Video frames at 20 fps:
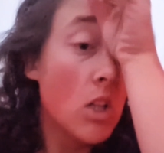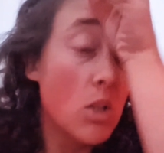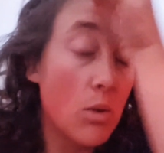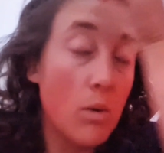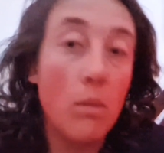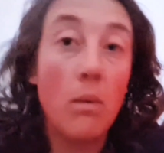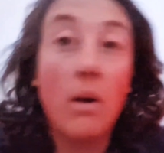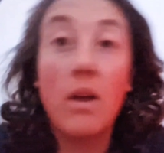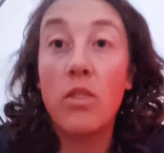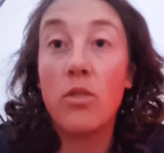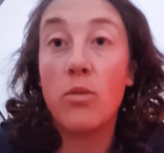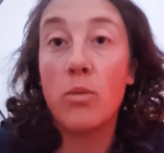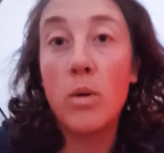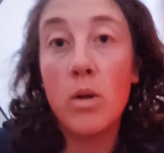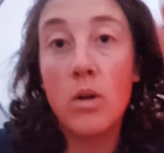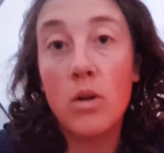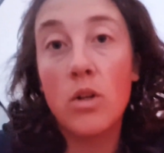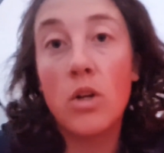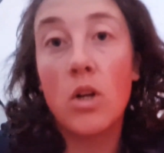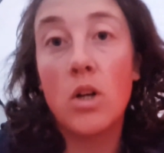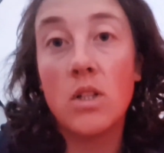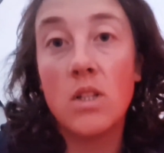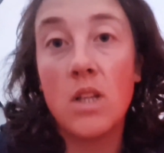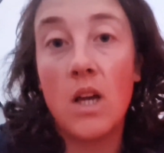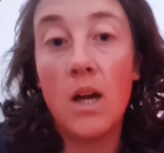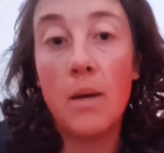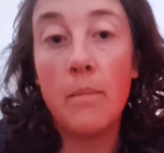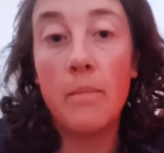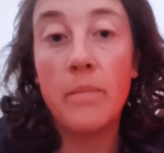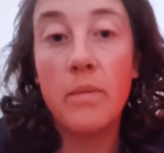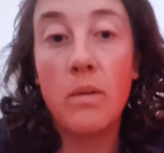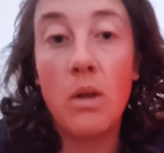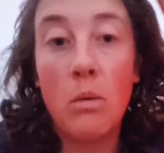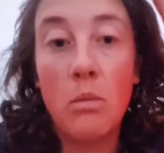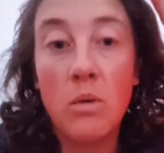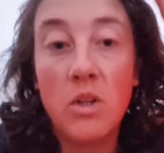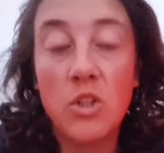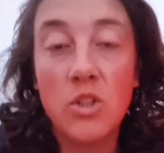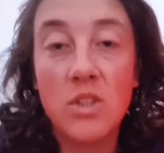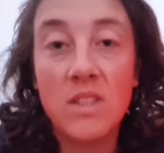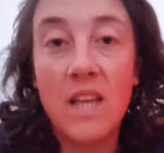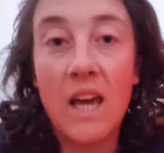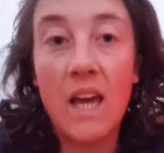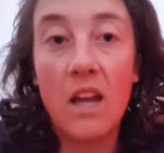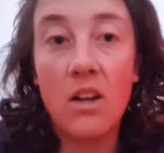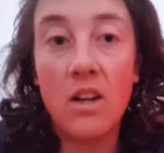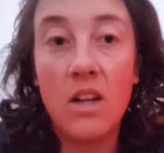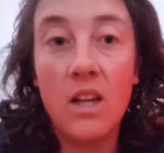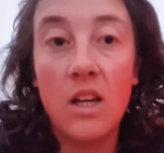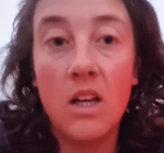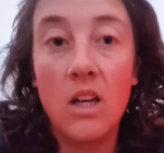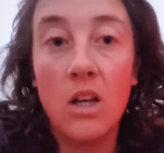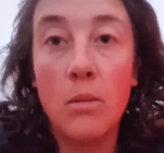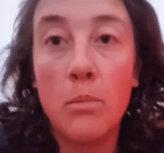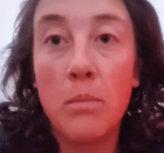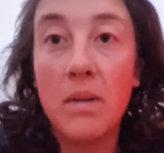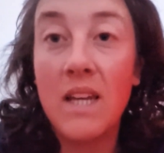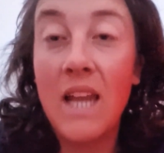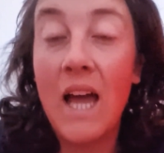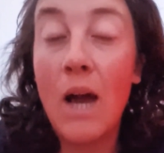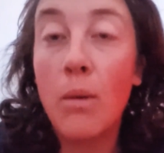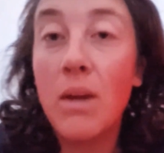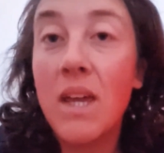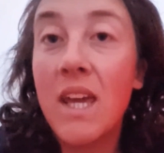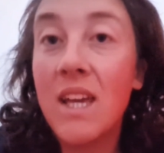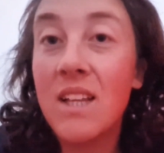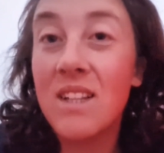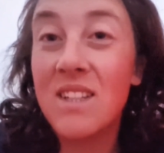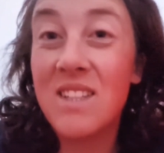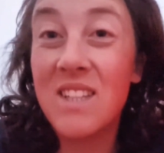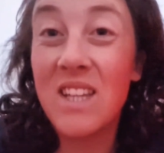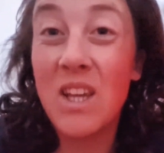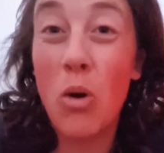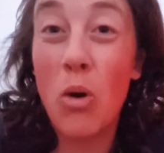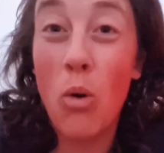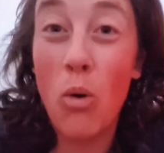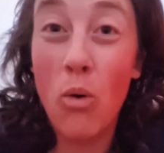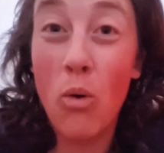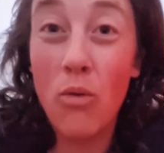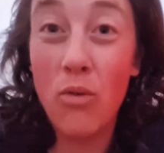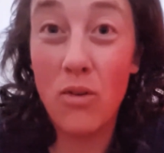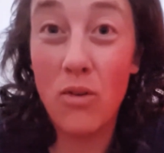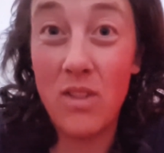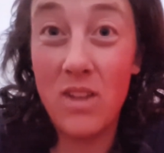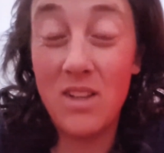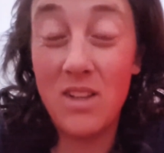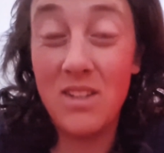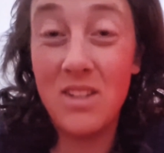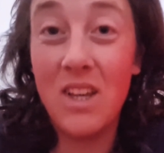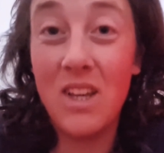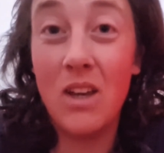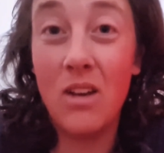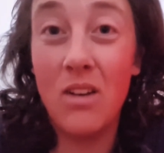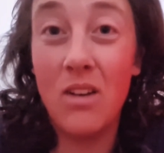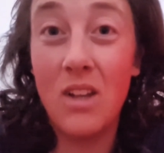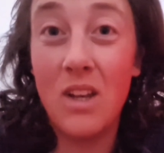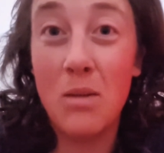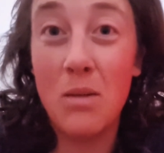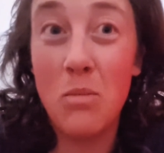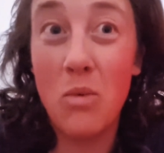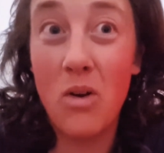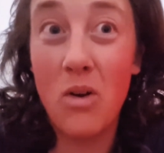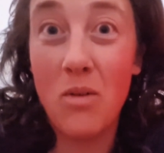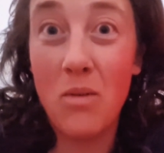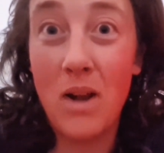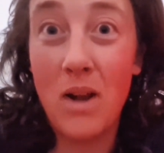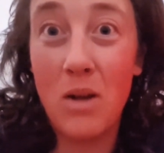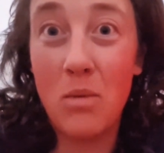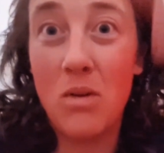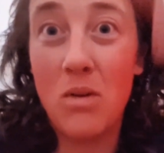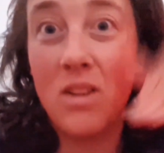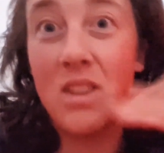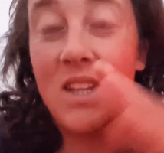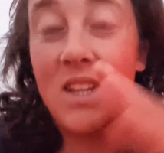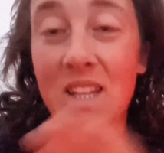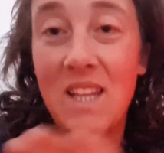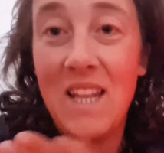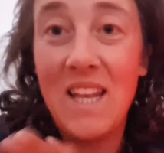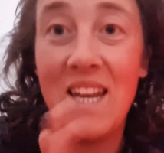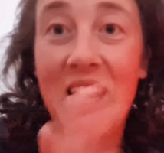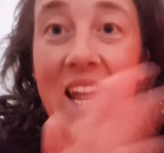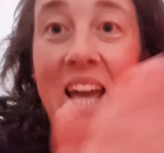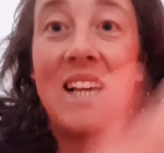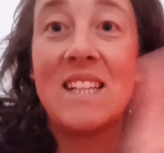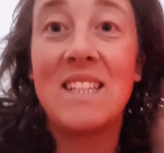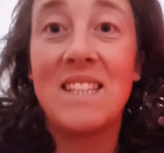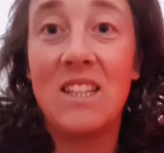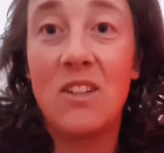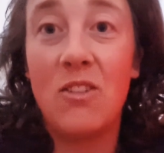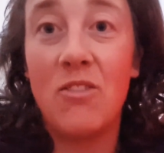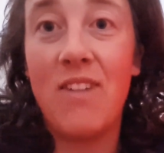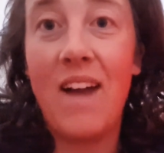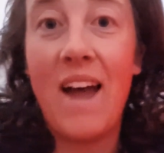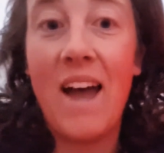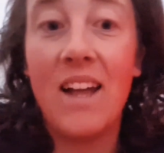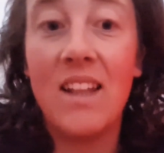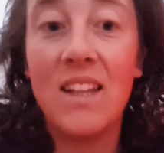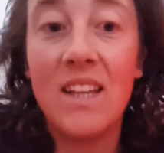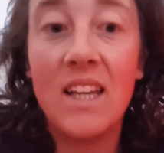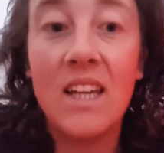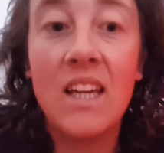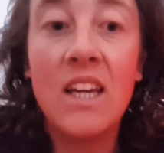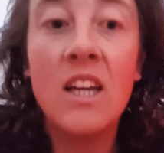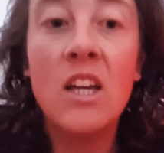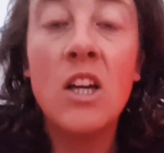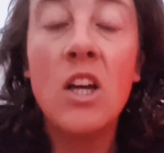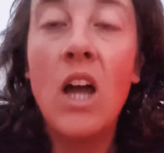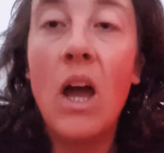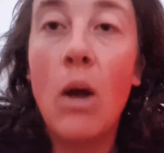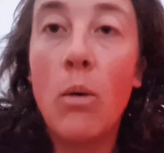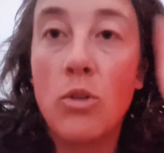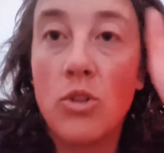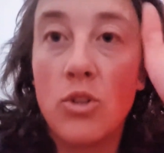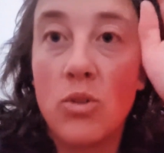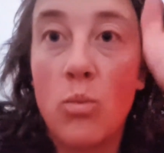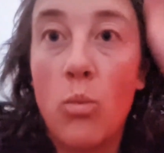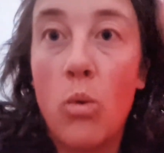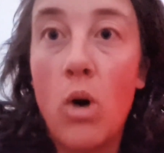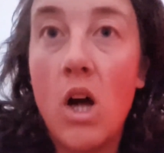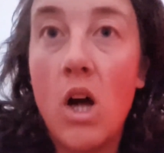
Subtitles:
So we went 300 yards up, and we just sat on a hill, but now we can't see over this hill anymore, right? We're in the next little valley, and we're just